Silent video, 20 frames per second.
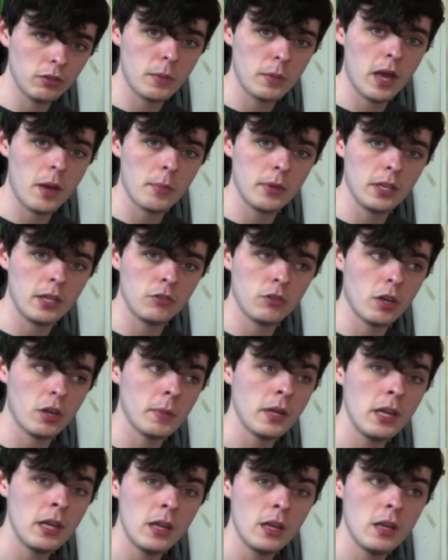Muhammad
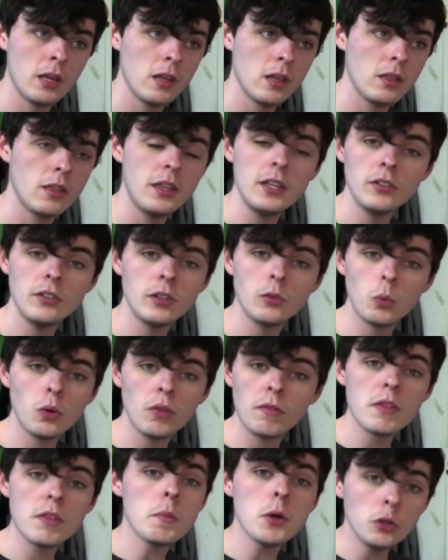Hijab this is
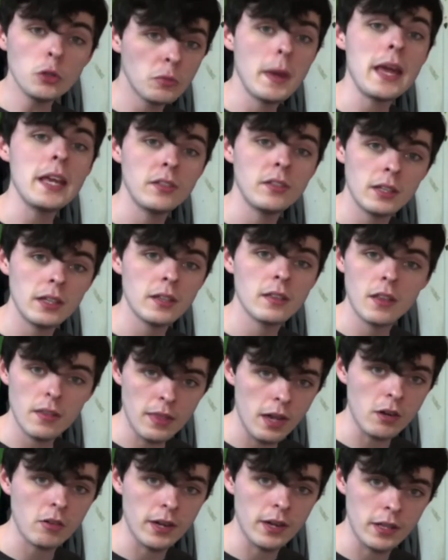one of the most basic
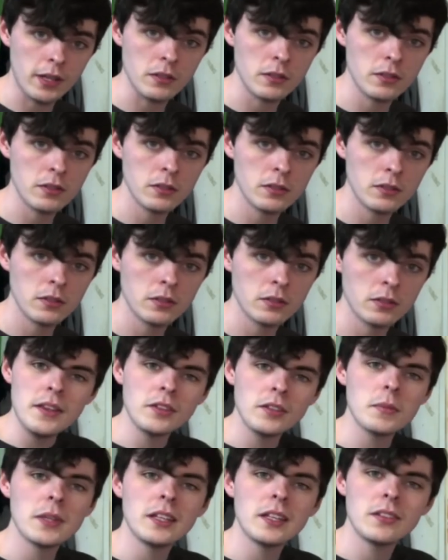that there is. To say
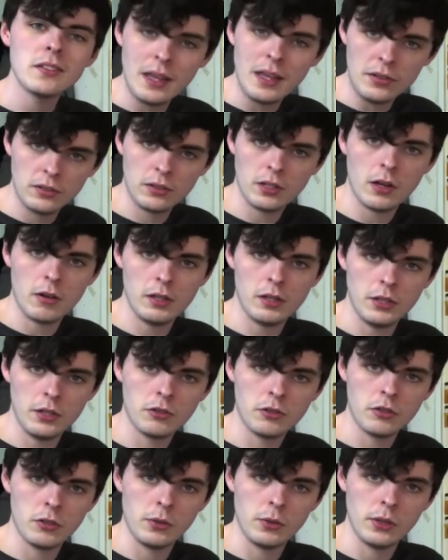that something is necessarily
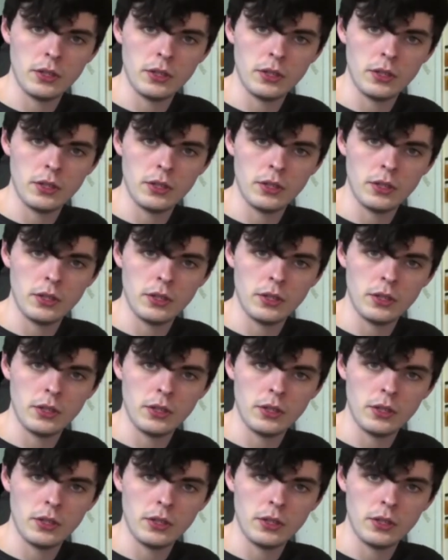true